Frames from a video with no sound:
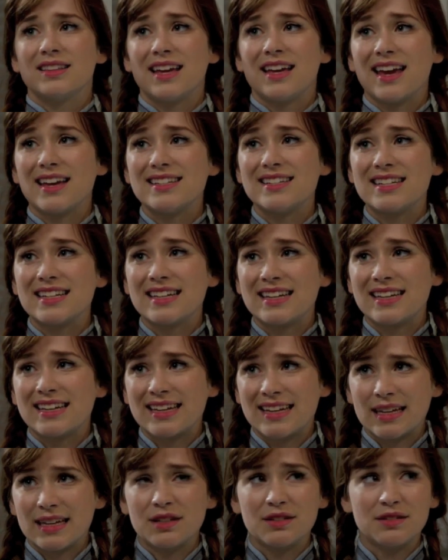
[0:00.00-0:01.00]
They had to
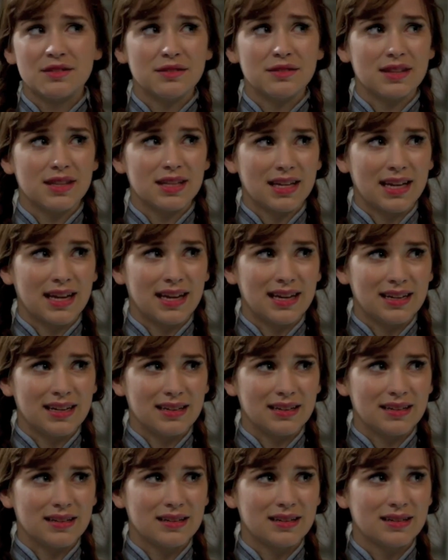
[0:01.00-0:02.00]
kill the
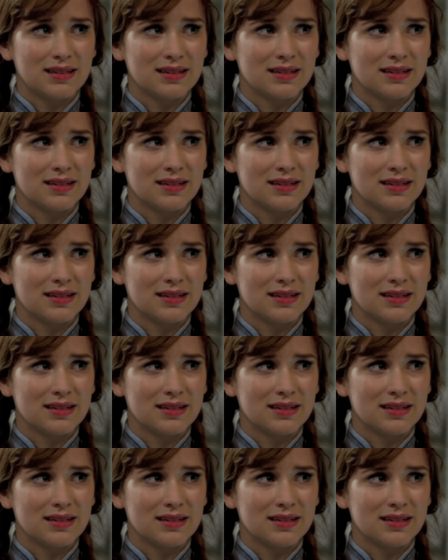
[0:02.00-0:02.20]
king.